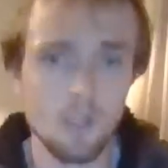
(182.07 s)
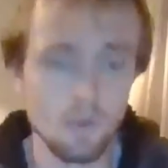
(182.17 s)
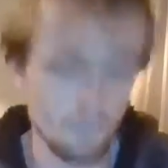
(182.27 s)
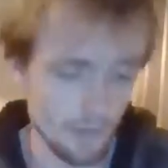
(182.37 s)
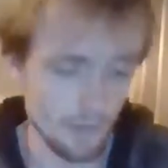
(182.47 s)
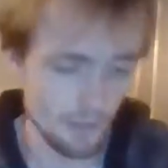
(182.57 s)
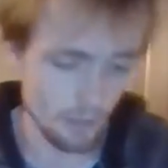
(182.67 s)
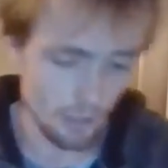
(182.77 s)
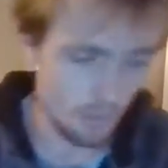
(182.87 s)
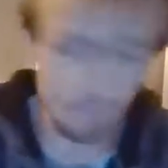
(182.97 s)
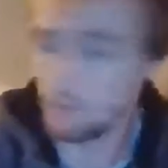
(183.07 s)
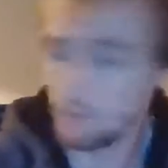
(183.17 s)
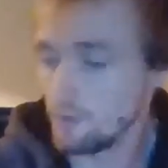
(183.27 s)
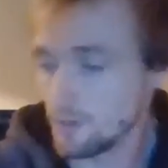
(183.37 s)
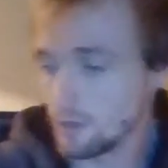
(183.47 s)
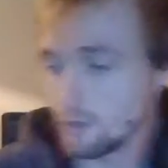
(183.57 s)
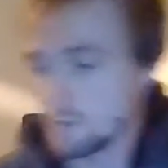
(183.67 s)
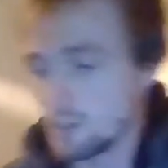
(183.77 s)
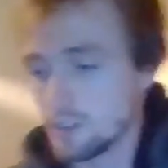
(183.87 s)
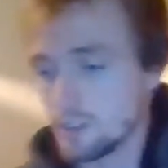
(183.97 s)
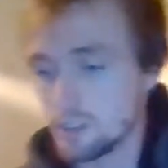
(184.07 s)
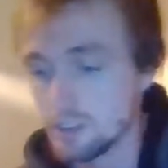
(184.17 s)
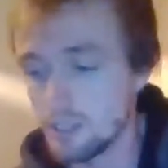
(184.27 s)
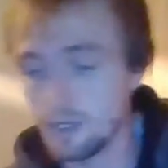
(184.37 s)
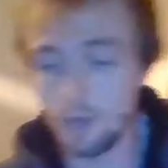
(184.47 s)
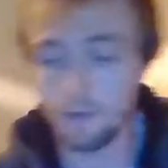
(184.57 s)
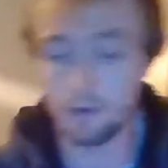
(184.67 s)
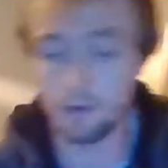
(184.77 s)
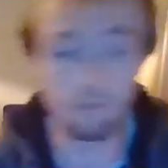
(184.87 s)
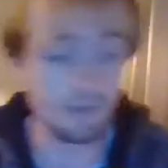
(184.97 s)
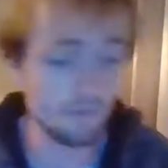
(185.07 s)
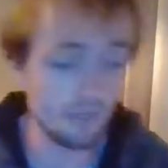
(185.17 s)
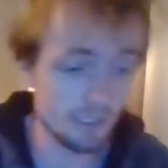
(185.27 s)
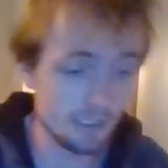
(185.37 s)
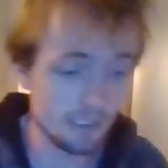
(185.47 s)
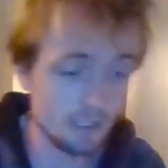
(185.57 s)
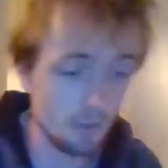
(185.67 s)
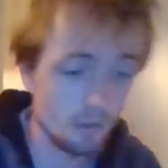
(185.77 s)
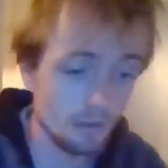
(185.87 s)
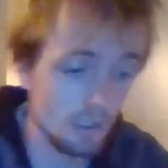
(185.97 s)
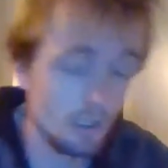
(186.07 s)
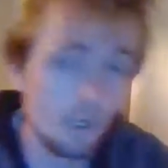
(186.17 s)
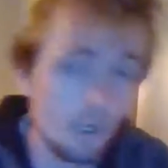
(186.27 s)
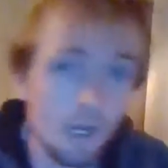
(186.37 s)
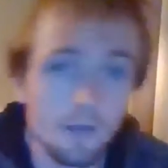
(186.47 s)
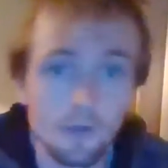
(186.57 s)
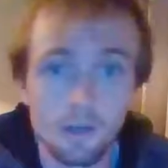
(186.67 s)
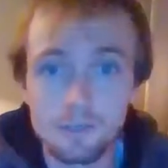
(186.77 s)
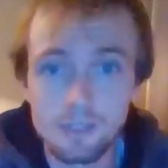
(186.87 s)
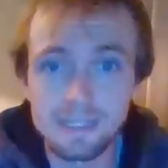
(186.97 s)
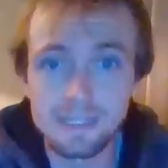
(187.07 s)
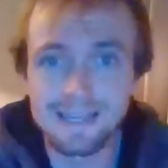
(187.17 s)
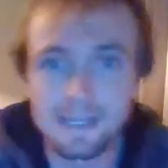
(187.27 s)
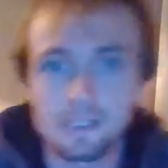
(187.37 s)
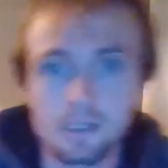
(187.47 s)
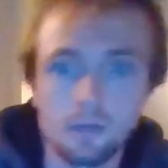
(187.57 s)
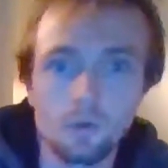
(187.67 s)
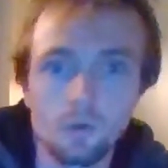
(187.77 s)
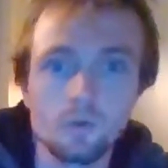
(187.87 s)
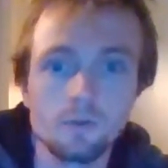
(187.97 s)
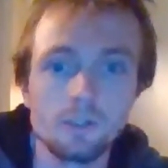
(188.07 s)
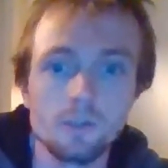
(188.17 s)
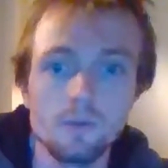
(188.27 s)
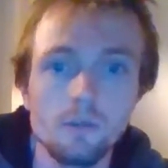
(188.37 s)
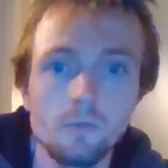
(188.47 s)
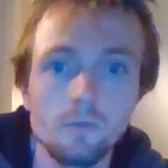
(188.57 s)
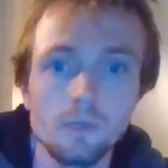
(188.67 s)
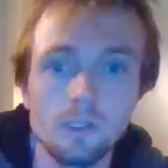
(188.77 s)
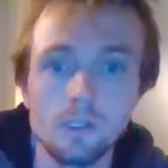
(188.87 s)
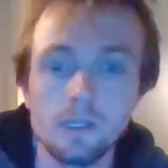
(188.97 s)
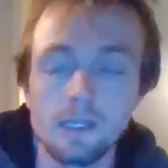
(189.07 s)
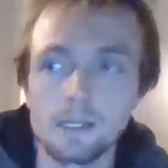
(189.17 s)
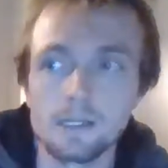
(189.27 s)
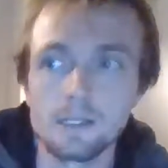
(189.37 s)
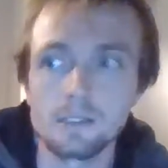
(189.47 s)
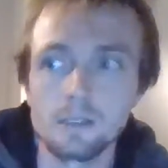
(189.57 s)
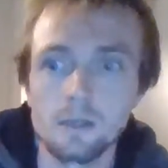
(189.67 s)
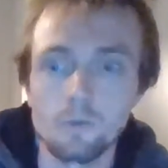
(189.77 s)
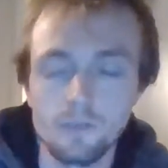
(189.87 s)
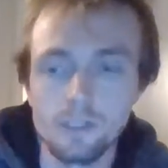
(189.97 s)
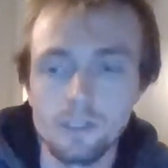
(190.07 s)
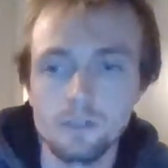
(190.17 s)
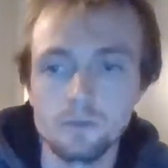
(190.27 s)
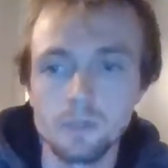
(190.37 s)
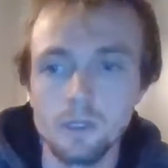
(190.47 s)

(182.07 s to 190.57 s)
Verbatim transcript: hopefully you guys are having a really good Christmas. As I said I had a fantastic one. I've got a nice piece of kit I'm going to be showing you in the next couple of videos,